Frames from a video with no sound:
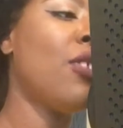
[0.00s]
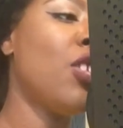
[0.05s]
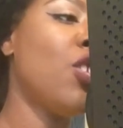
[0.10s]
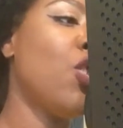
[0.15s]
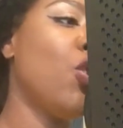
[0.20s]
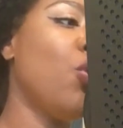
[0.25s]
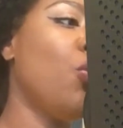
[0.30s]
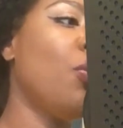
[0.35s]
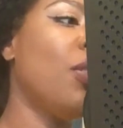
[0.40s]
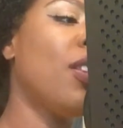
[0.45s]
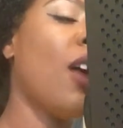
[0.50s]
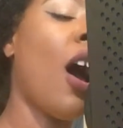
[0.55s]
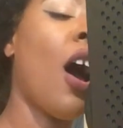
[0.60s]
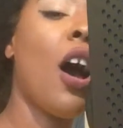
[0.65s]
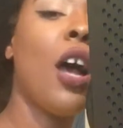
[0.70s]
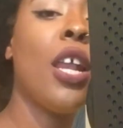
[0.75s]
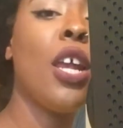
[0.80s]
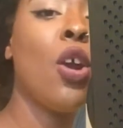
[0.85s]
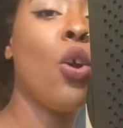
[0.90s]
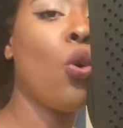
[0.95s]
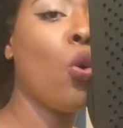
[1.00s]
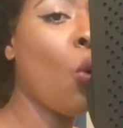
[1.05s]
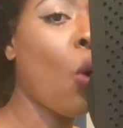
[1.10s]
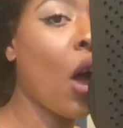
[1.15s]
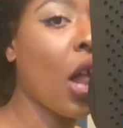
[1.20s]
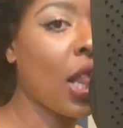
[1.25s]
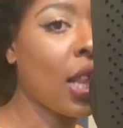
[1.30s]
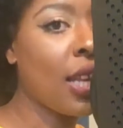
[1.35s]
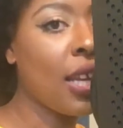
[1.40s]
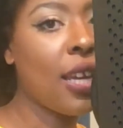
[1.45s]
to do with audio
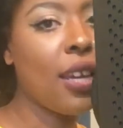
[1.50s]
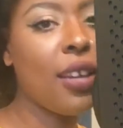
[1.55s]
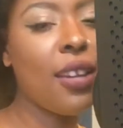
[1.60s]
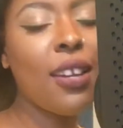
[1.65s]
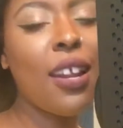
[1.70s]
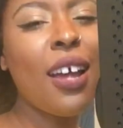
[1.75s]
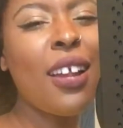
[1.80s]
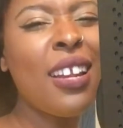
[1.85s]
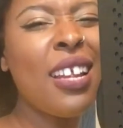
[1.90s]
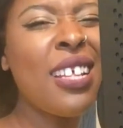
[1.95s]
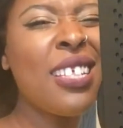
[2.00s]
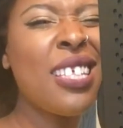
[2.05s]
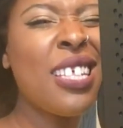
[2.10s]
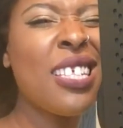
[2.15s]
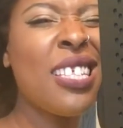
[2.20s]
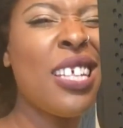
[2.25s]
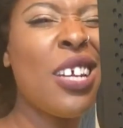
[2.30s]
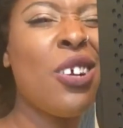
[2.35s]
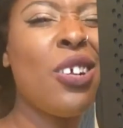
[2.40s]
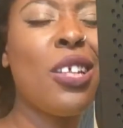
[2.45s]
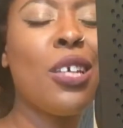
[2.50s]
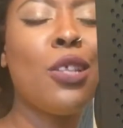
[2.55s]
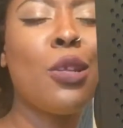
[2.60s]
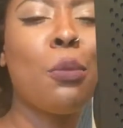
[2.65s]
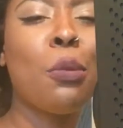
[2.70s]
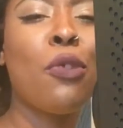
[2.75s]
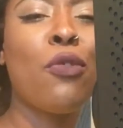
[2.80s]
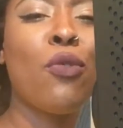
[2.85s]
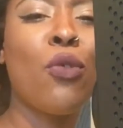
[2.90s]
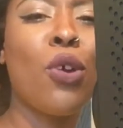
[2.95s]
quality, not necessarily the
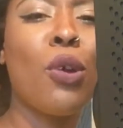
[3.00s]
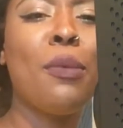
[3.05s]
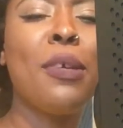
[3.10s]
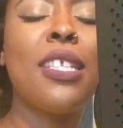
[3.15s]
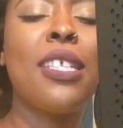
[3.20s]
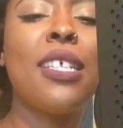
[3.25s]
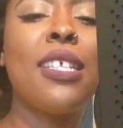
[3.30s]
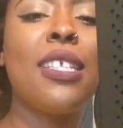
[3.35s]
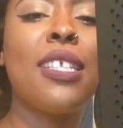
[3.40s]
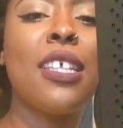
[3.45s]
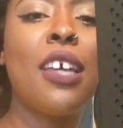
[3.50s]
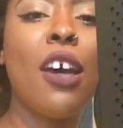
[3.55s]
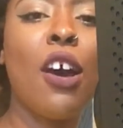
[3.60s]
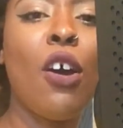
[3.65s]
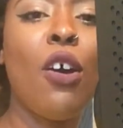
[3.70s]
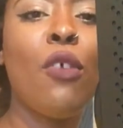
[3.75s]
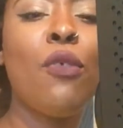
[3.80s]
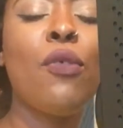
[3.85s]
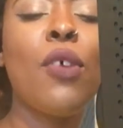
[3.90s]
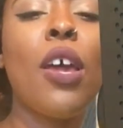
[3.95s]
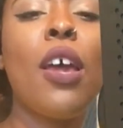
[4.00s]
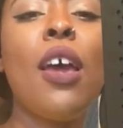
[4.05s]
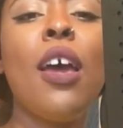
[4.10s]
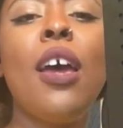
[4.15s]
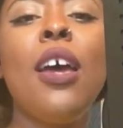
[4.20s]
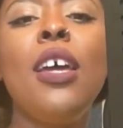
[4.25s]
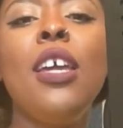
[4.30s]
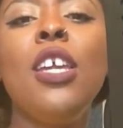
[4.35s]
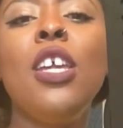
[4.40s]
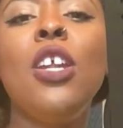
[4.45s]
performance itself.
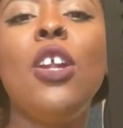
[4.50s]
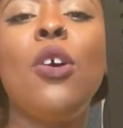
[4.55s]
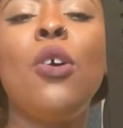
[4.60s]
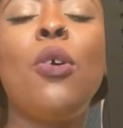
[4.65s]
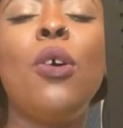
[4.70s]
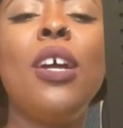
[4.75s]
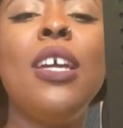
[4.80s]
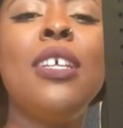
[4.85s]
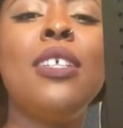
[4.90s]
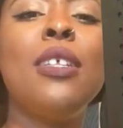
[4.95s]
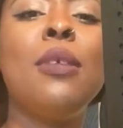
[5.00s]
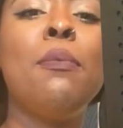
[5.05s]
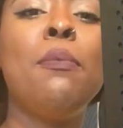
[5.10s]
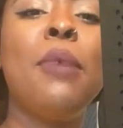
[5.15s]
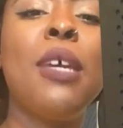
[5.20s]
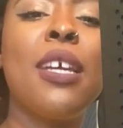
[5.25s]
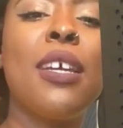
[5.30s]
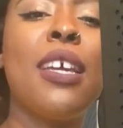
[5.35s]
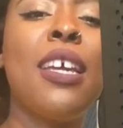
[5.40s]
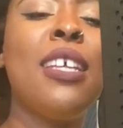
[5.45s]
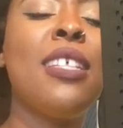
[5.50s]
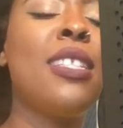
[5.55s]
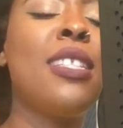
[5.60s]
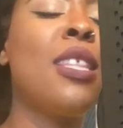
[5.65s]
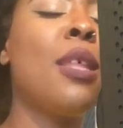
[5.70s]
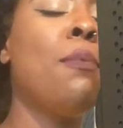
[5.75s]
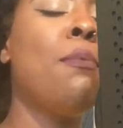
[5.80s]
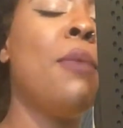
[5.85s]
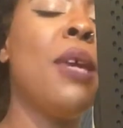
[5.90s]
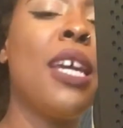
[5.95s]
Is
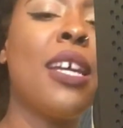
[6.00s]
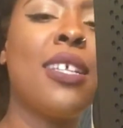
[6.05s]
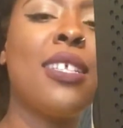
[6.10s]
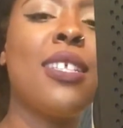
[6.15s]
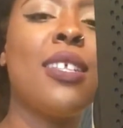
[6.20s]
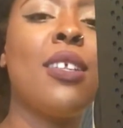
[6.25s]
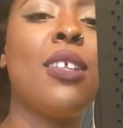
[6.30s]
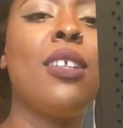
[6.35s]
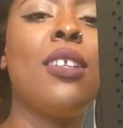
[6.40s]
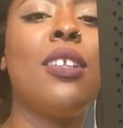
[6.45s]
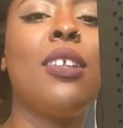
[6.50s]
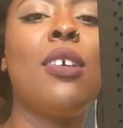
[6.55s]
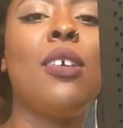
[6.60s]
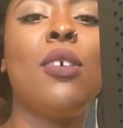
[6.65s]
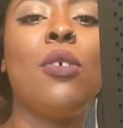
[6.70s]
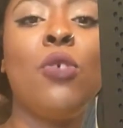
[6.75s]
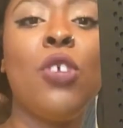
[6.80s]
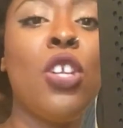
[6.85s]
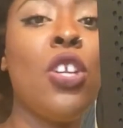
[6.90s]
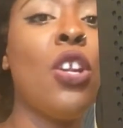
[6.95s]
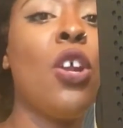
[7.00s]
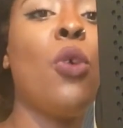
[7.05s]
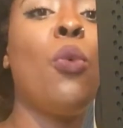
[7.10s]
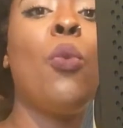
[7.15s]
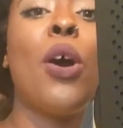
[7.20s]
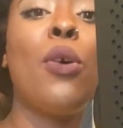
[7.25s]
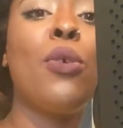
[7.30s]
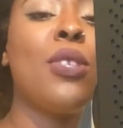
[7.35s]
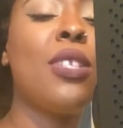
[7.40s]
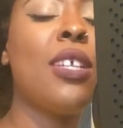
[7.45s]
the mix,
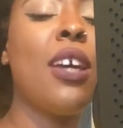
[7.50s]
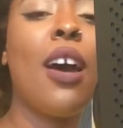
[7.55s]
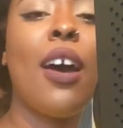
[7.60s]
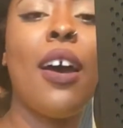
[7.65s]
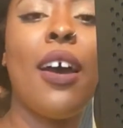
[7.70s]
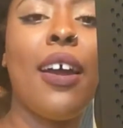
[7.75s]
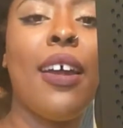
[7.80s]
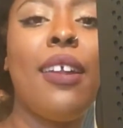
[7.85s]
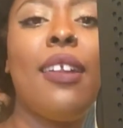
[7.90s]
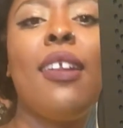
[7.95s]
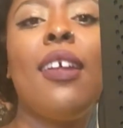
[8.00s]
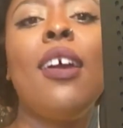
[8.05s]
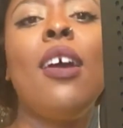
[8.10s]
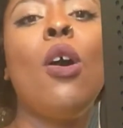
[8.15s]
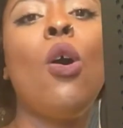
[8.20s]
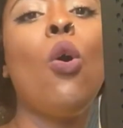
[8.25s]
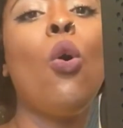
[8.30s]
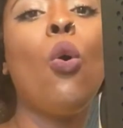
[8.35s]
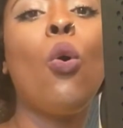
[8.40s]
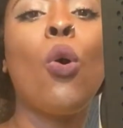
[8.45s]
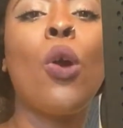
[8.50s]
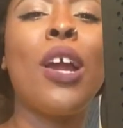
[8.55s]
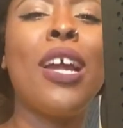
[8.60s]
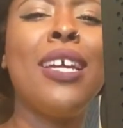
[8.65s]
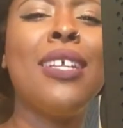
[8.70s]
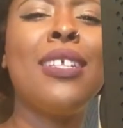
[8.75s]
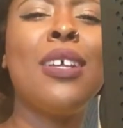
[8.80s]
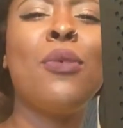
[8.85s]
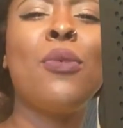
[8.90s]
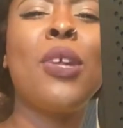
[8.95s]
well done, or
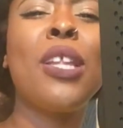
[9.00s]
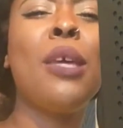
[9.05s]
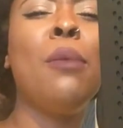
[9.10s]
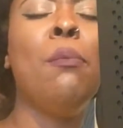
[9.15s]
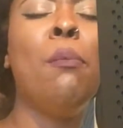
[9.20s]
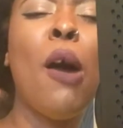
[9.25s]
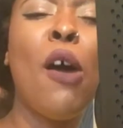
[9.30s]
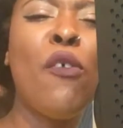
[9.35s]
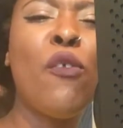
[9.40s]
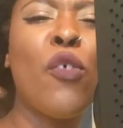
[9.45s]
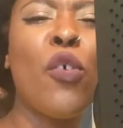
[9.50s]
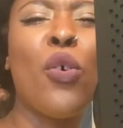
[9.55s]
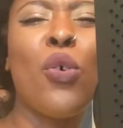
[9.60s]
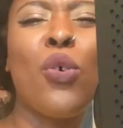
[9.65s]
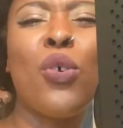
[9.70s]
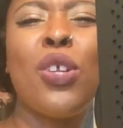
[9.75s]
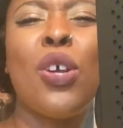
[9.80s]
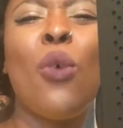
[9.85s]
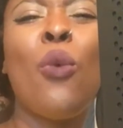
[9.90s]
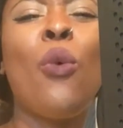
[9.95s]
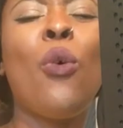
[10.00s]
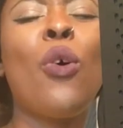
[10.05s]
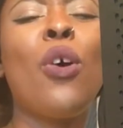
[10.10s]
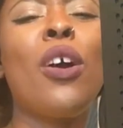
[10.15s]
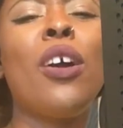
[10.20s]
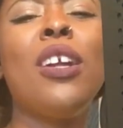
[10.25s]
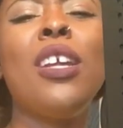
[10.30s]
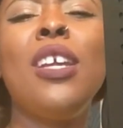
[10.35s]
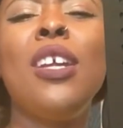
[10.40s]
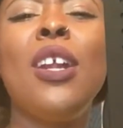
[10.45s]
is it really muffled, or,